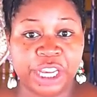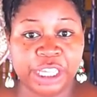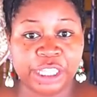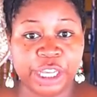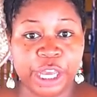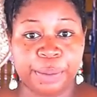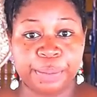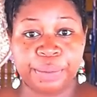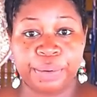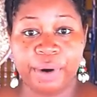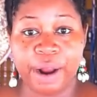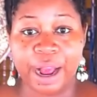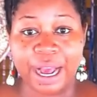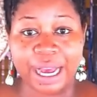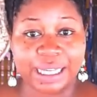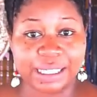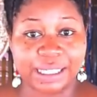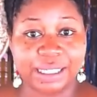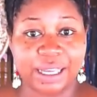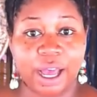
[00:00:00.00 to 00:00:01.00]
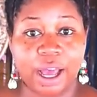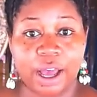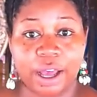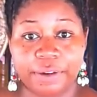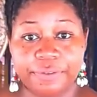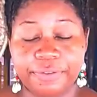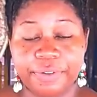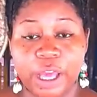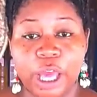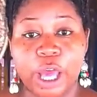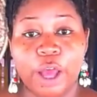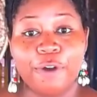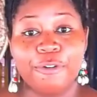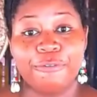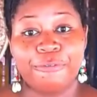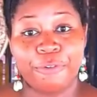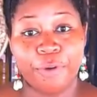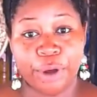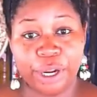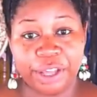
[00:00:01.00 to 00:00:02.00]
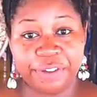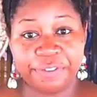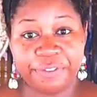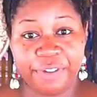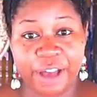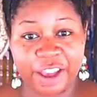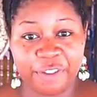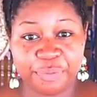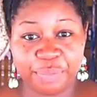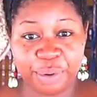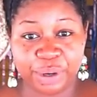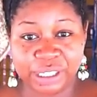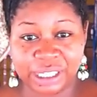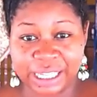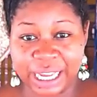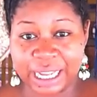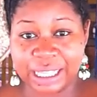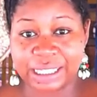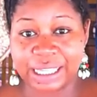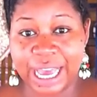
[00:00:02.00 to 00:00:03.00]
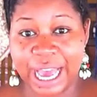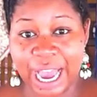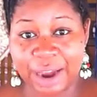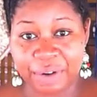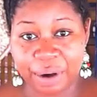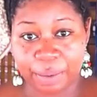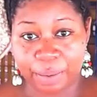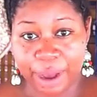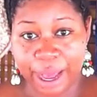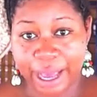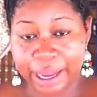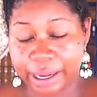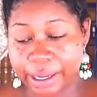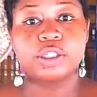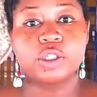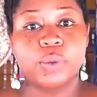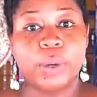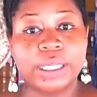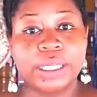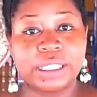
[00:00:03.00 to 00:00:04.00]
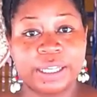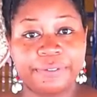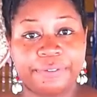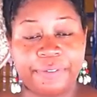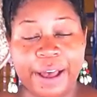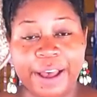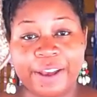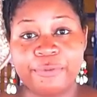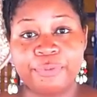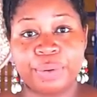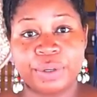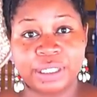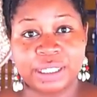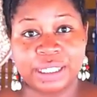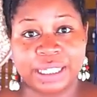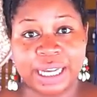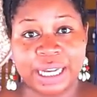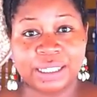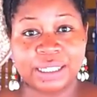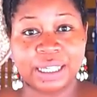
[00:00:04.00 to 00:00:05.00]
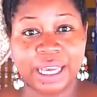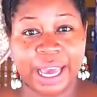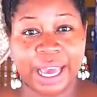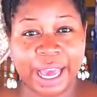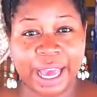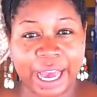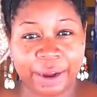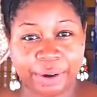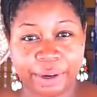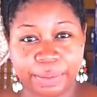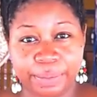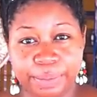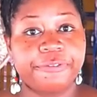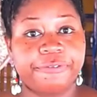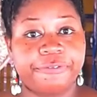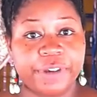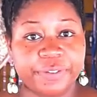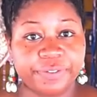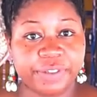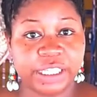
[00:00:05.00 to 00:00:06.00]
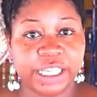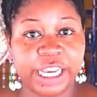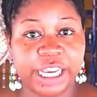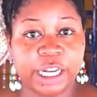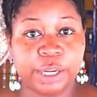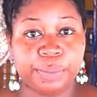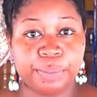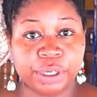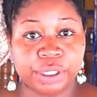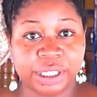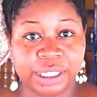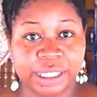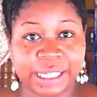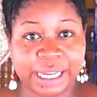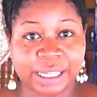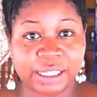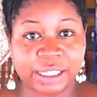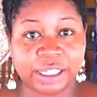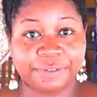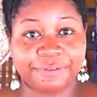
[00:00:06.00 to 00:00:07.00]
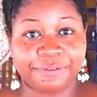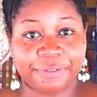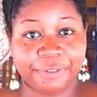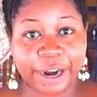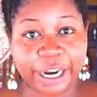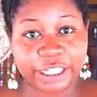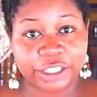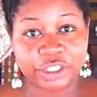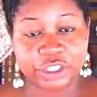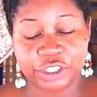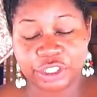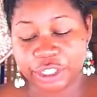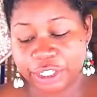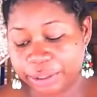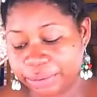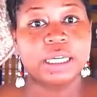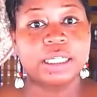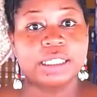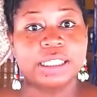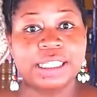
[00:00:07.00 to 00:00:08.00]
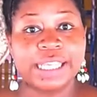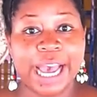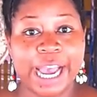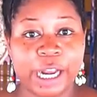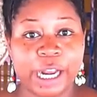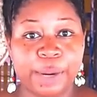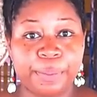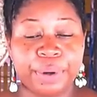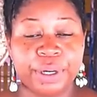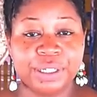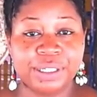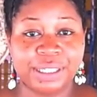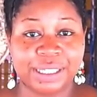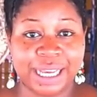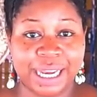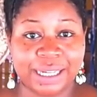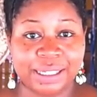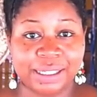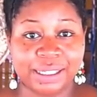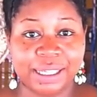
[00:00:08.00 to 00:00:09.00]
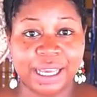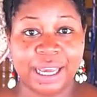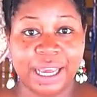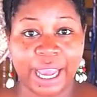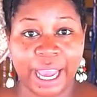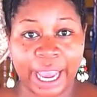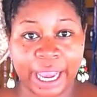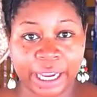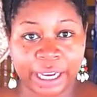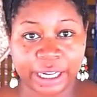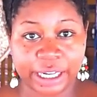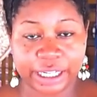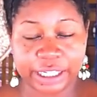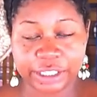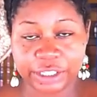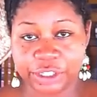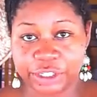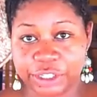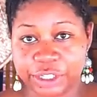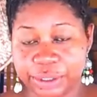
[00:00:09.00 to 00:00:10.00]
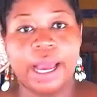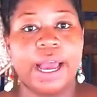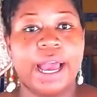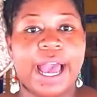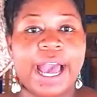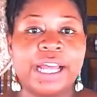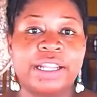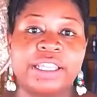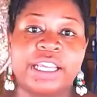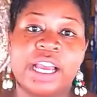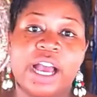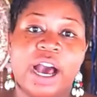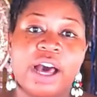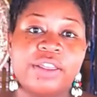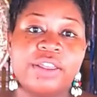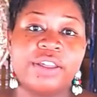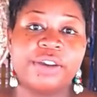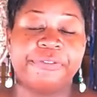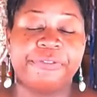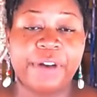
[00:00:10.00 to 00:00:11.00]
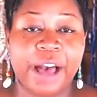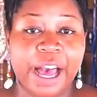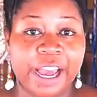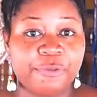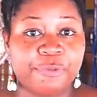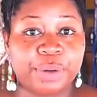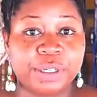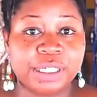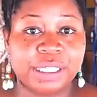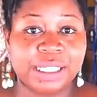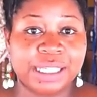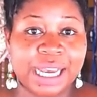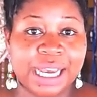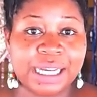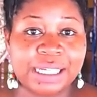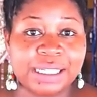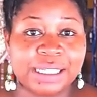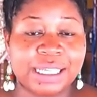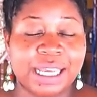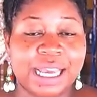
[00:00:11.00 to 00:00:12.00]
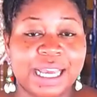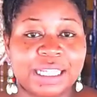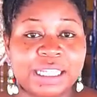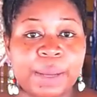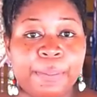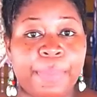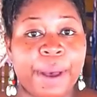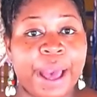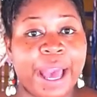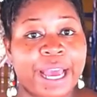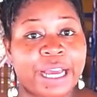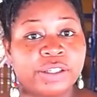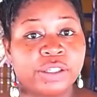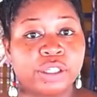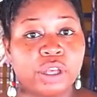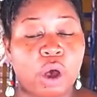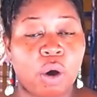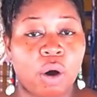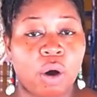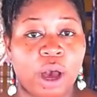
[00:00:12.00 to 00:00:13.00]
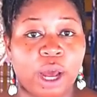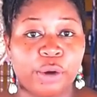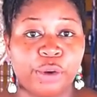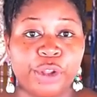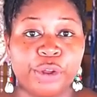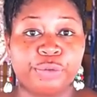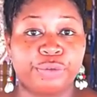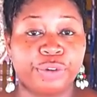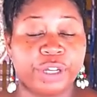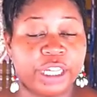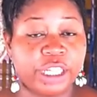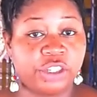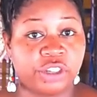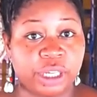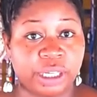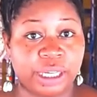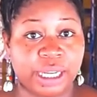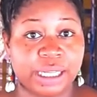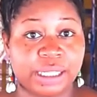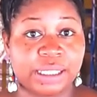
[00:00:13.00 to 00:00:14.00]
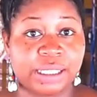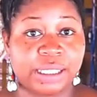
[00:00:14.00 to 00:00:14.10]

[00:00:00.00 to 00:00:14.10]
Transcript: is comprised of 45% Arawak, 25% Carib, 15% French, 10% English, and the other 5% depends on the region in,